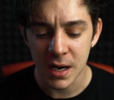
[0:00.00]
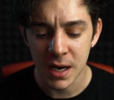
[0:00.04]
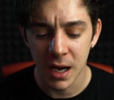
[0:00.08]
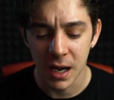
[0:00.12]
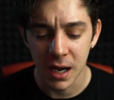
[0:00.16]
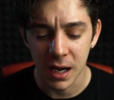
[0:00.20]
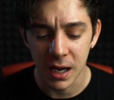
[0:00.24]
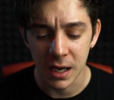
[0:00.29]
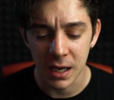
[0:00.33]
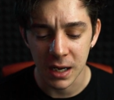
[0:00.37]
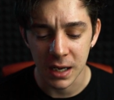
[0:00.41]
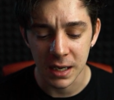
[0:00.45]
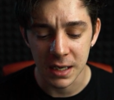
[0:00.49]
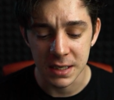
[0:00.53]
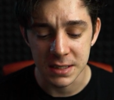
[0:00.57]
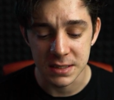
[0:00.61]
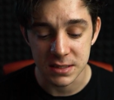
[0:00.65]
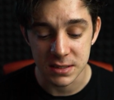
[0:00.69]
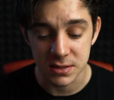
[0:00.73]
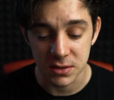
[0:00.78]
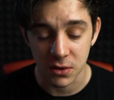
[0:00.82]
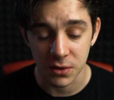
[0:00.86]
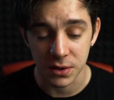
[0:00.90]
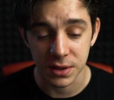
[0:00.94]
Uh, and
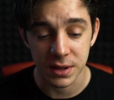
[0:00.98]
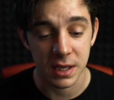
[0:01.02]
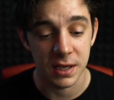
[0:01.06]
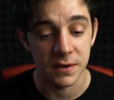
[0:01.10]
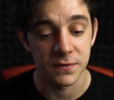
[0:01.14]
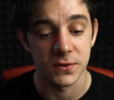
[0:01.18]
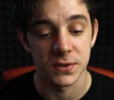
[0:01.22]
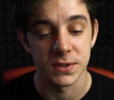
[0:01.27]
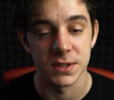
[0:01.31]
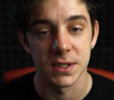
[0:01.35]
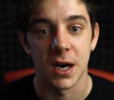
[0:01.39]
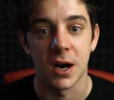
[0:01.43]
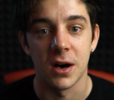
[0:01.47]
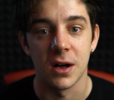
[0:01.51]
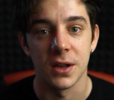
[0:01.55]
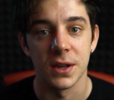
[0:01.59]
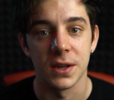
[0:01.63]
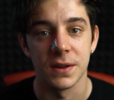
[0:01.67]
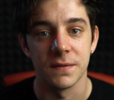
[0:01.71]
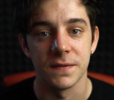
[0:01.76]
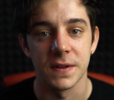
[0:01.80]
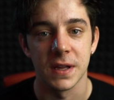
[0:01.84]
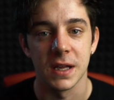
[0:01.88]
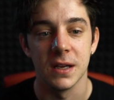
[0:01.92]
so thankful to all
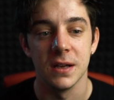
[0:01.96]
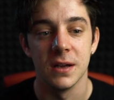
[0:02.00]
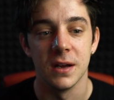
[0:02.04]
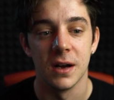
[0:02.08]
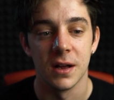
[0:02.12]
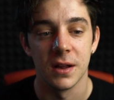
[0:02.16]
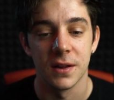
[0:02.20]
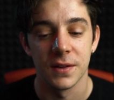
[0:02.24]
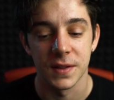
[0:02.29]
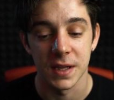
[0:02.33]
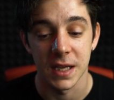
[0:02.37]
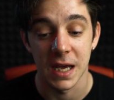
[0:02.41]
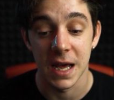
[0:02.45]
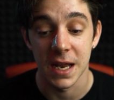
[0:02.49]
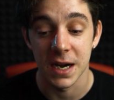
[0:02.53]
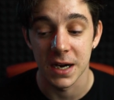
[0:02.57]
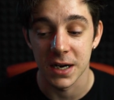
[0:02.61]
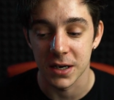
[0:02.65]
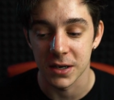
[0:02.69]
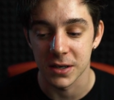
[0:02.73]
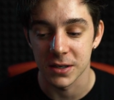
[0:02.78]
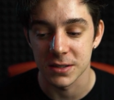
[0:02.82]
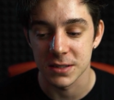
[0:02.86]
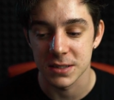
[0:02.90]
the all the
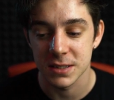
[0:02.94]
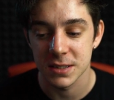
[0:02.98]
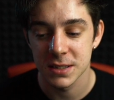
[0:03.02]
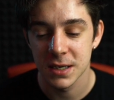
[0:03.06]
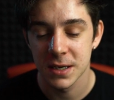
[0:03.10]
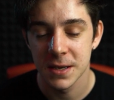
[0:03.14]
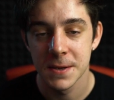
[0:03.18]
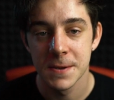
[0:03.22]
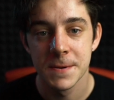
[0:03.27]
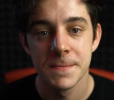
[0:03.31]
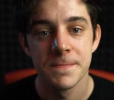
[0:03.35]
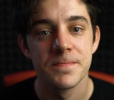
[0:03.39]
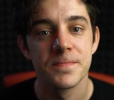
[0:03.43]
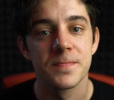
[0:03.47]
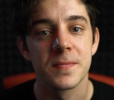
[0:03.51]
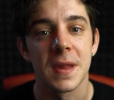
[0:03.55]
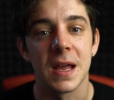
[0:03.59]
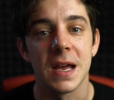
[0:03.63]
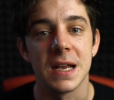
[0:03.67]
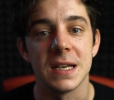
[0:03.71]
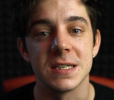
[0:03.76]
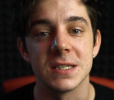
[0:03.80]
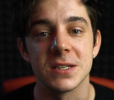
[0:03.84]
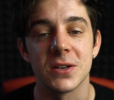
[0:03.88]
editors,
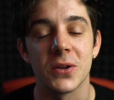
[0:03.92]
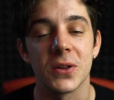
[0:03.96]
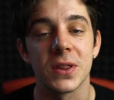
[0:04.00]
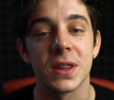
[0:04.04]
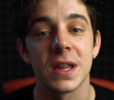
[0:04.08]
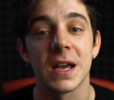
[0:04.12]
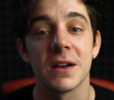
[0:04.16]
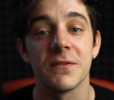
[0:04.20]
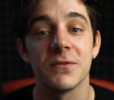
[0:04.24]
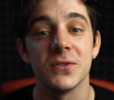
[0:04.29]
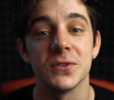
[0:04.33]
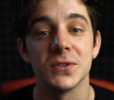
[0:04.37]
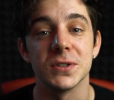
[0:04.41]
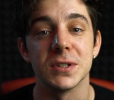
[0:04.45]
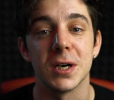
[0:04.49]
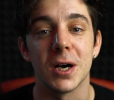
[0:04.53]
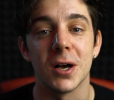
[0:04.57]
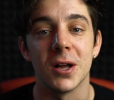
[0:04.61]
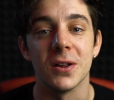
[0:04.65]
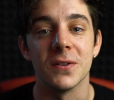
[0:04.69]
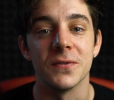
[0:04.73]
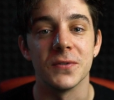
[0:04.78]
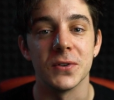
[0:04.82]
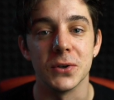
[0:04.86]
and so thankful to
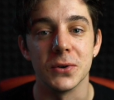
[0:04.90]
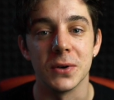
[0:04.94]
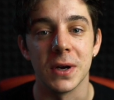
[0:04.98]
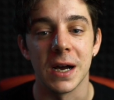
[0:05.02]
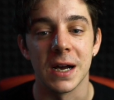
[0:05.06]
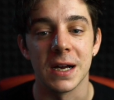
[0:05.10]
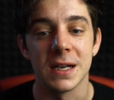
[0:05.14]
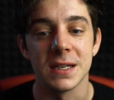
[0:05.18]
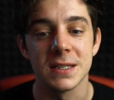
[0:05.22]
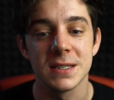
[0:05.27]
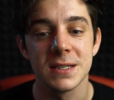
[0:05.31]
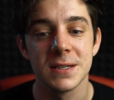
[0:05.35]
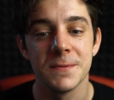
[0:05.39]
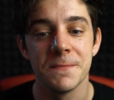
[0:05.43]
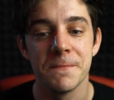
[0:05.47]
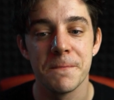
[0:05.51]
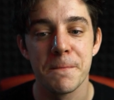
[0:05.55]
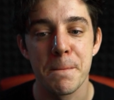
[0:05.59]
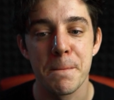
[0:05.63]
all of you guys.